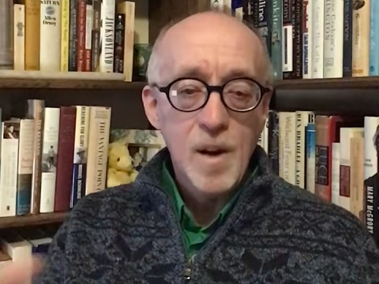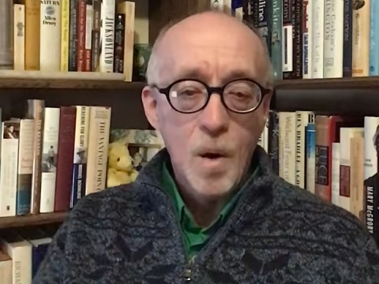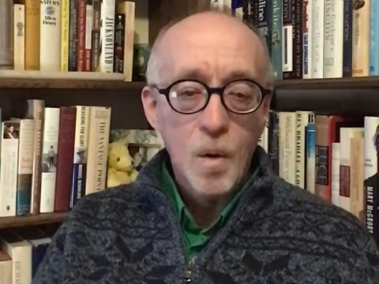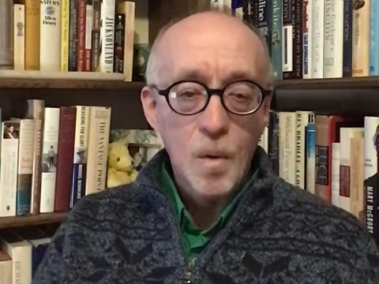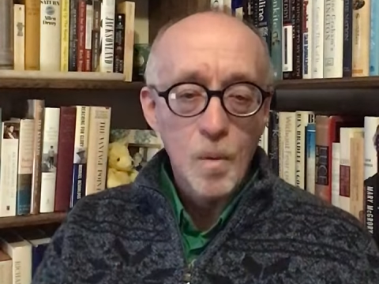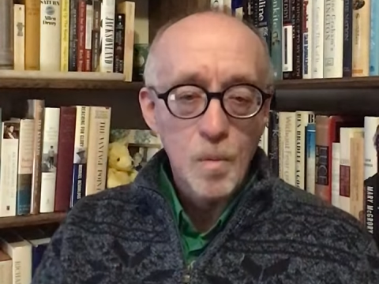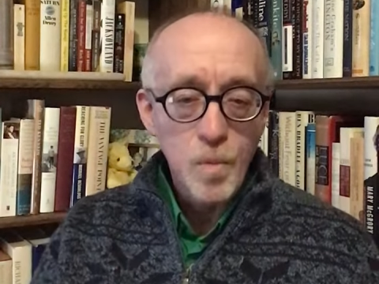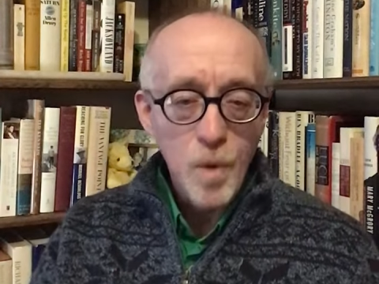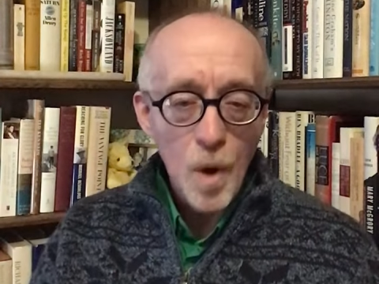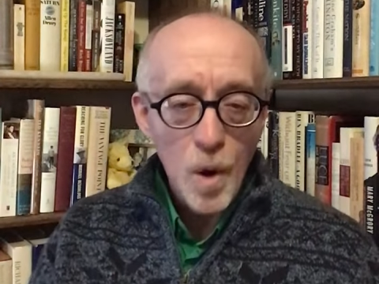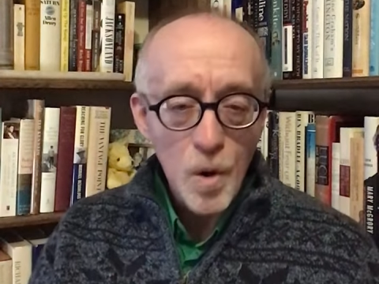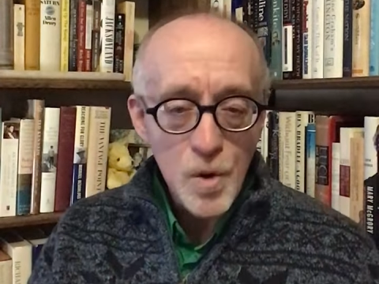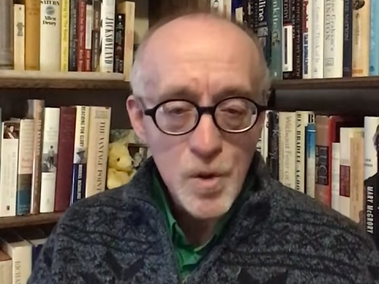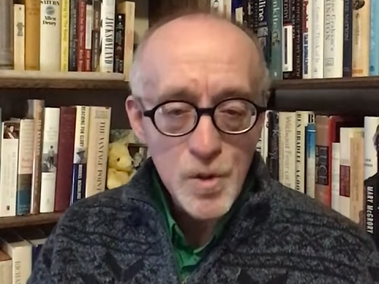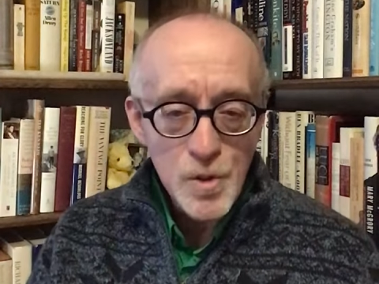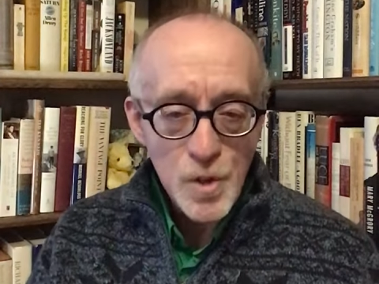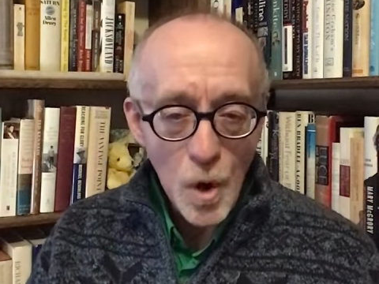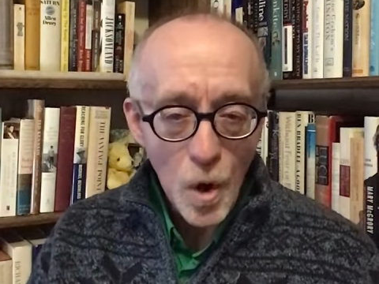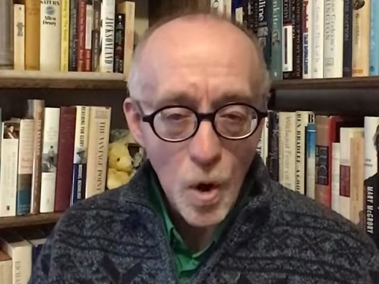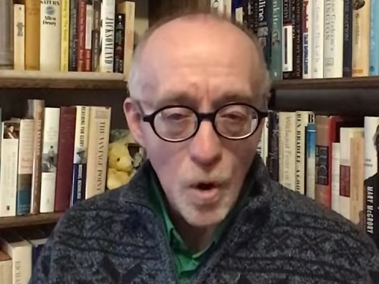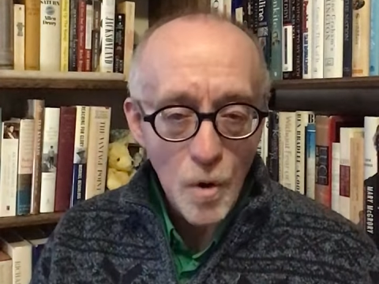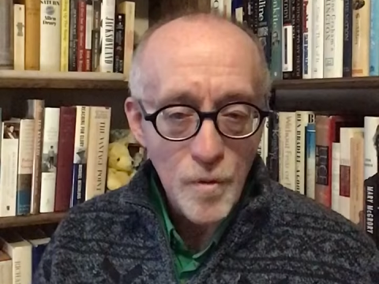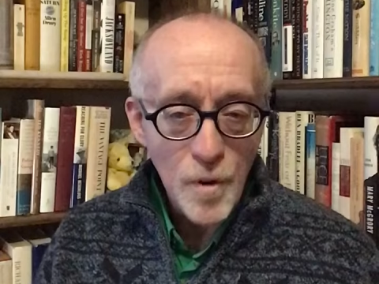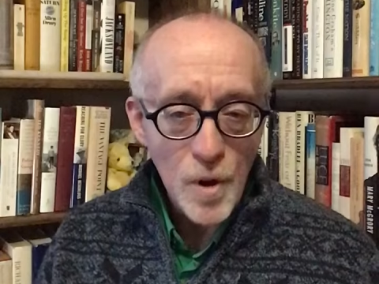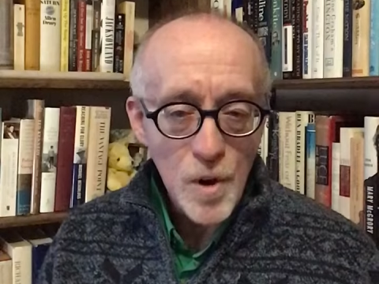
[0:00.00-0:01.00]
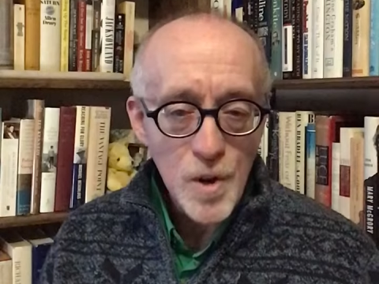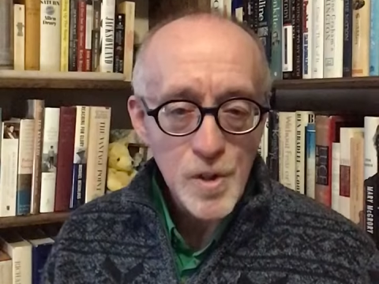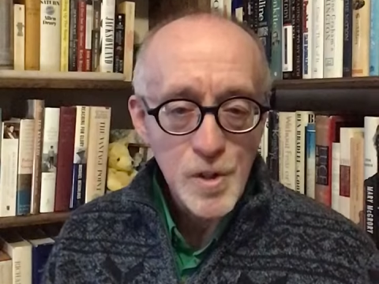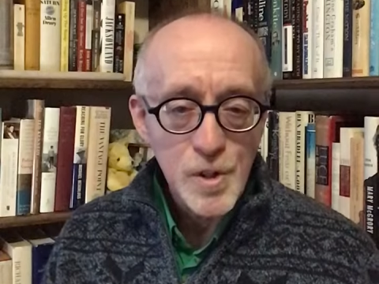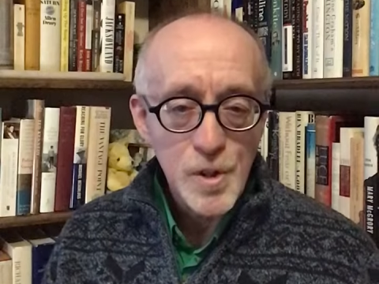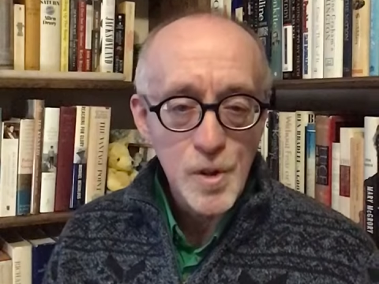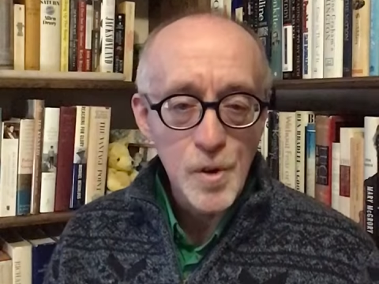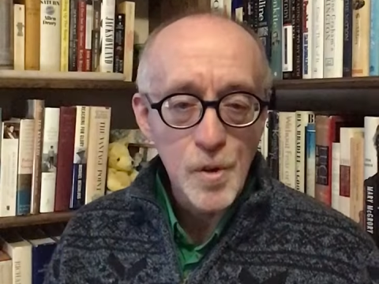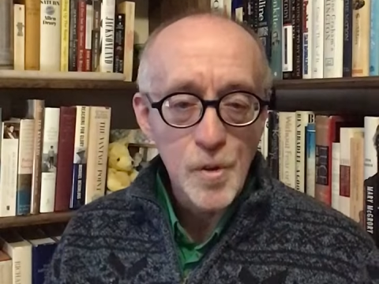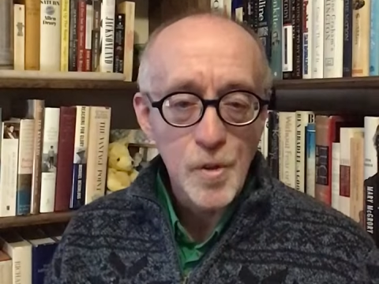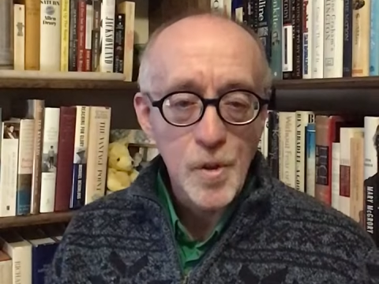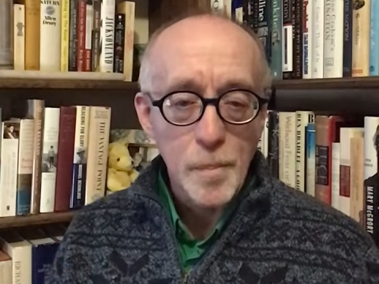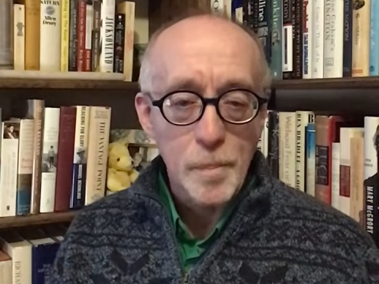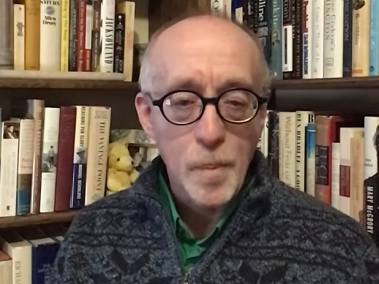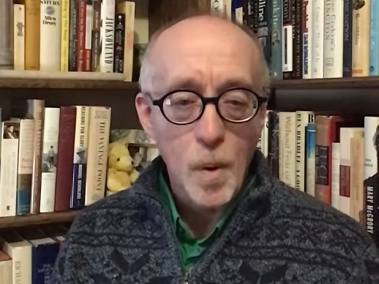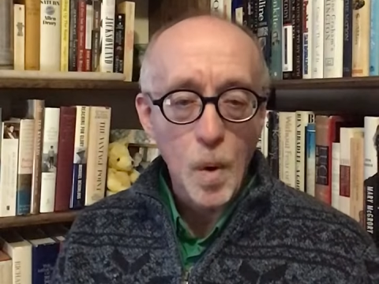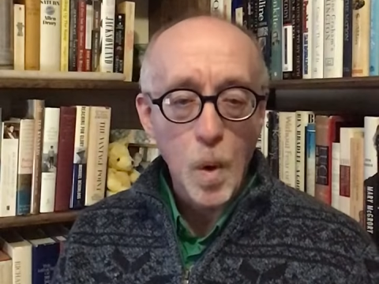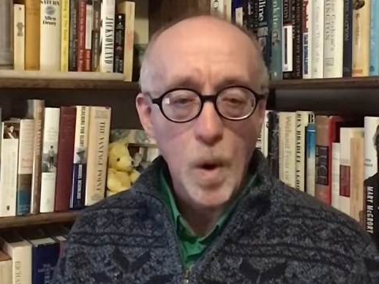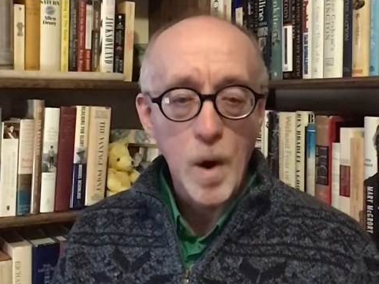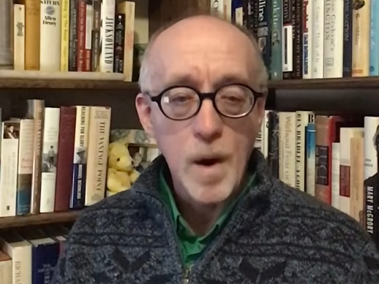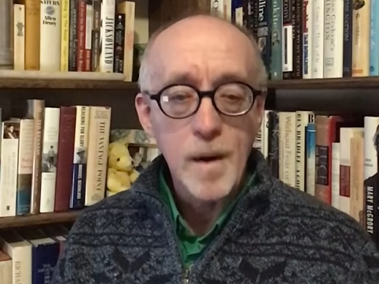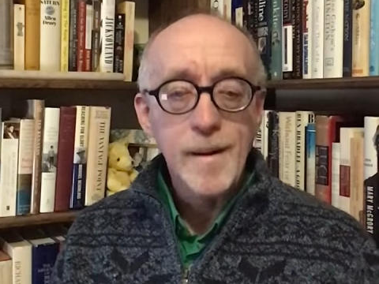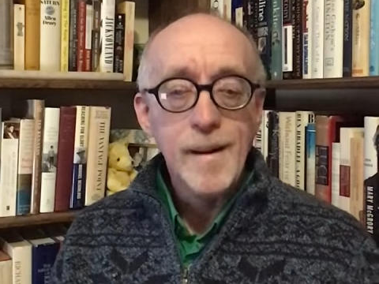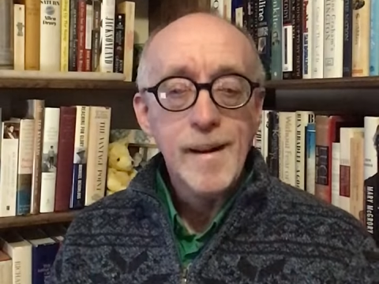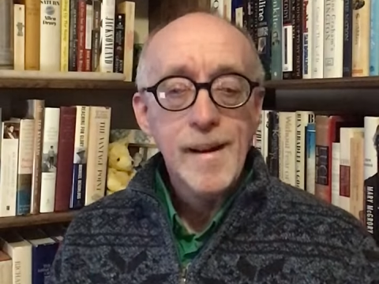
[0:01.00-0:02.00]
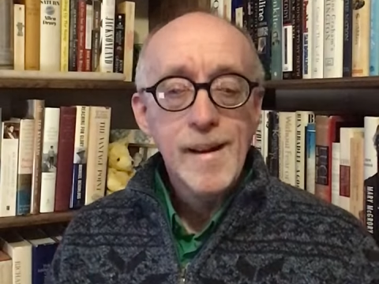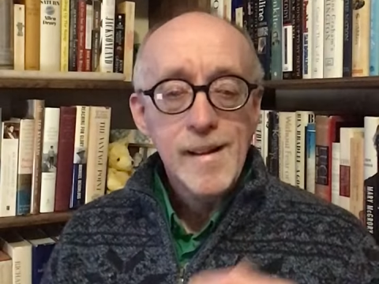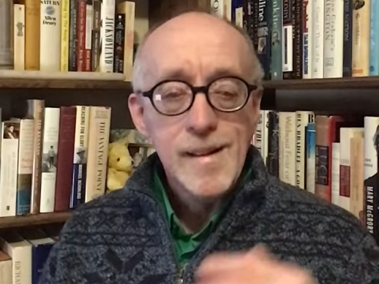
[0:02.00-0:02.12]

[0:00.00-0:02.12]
rows over to the port,